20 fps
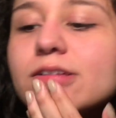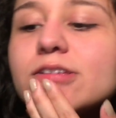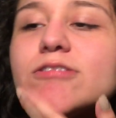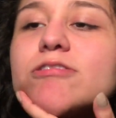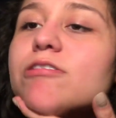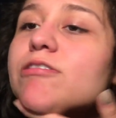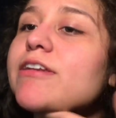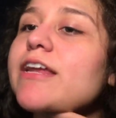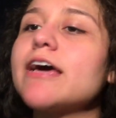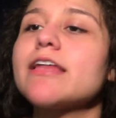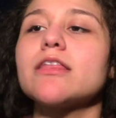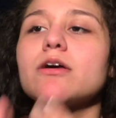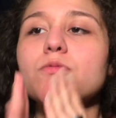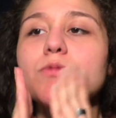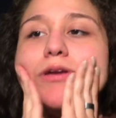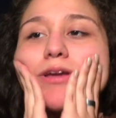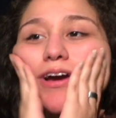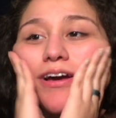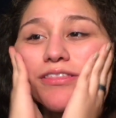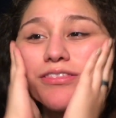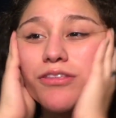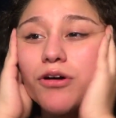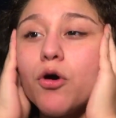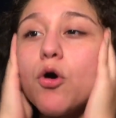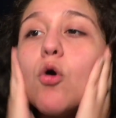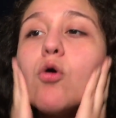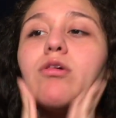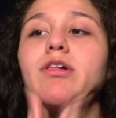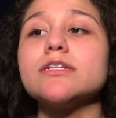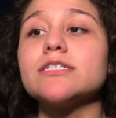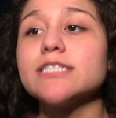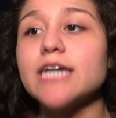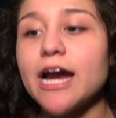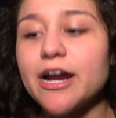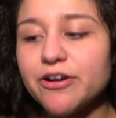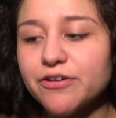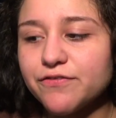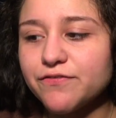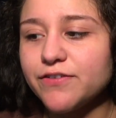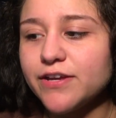So now that we got the whole
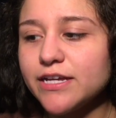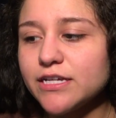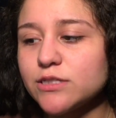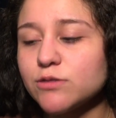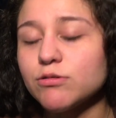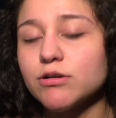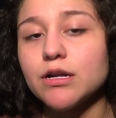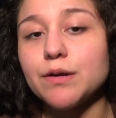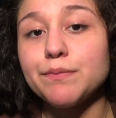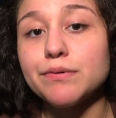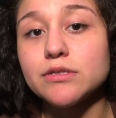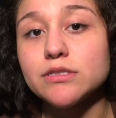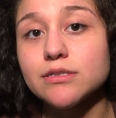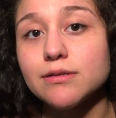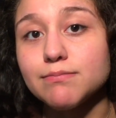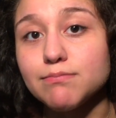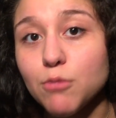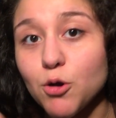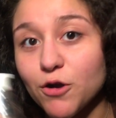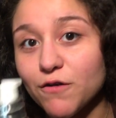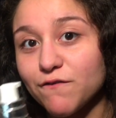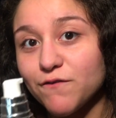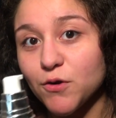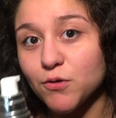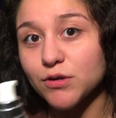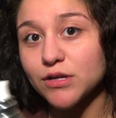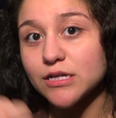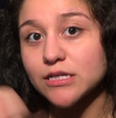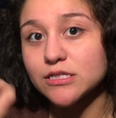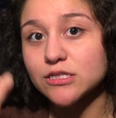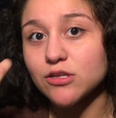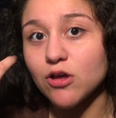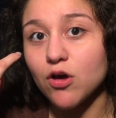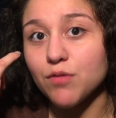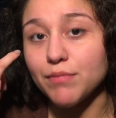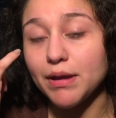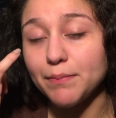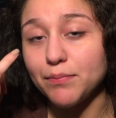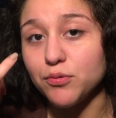entire face, we're gonna put some more focus on my